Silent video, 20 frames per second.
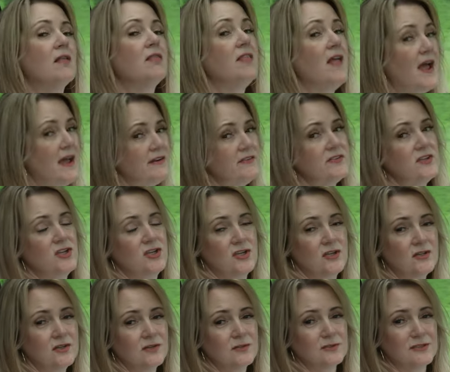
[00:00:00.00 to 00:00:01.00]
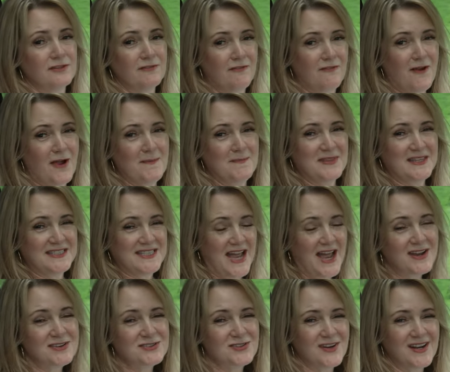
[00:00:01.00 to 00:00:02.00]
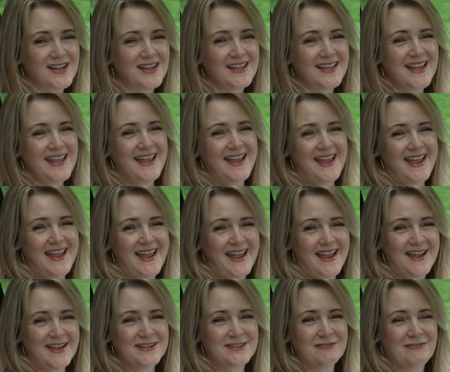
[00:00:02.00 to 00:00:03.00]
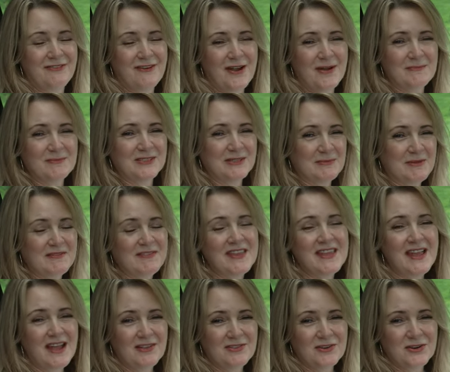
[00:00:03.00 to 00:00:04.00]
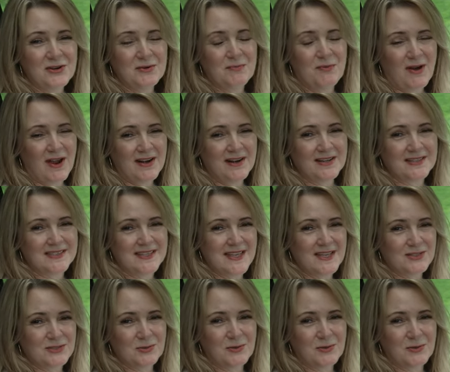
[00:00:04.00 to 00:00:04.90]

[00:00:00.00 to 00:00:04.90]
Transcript: a lot of cues from the Tundra and from some of the other products that